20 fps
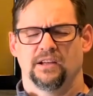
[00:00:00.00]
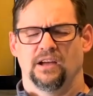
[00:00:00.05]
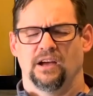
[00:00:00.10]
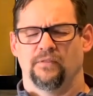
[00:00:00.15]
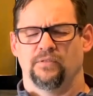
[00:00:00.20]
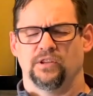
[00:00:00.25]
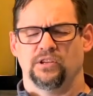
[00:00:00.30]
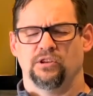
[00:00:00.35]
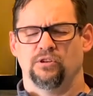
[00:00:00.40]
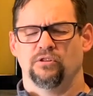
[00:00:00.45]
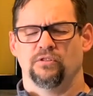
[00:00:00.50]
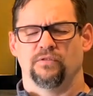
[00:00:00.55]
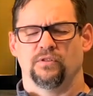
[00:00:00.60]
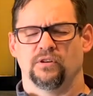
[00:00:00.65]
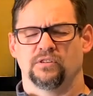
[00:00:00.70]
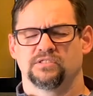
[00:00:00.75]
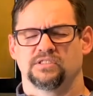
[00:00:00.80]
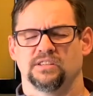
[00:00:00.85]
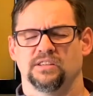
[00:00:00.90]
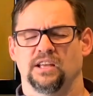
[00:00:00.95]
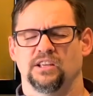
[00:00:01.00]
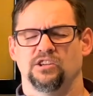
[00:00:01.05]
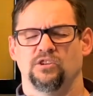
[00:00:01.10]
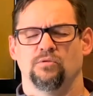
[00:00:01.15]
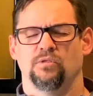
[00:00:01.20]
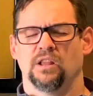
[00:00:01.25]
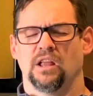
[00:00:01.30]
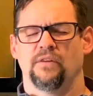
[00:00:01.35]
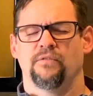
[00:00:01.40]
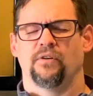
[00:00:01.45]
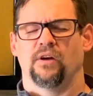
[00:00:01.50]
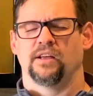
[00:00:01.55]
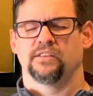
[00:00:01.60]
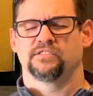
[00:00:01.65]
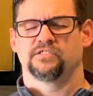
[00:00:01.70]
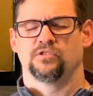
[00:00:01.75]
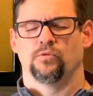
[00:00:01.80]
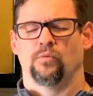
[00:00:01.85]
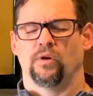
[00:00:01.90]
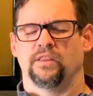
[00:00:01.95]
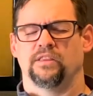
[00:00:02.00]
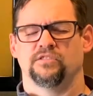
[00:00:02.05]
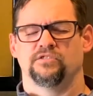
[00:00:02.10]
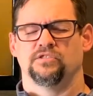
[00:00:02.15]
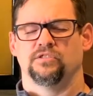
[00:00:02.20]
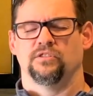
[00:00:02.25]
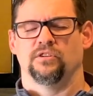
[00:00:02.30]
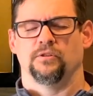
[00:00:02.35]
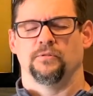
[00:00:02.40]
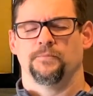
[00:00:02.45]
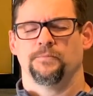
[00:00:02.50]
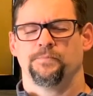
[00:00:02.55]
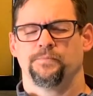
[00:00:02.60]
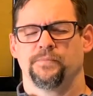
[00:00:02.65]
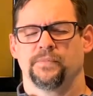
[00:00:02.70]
of the universe and that you love us the way that you do.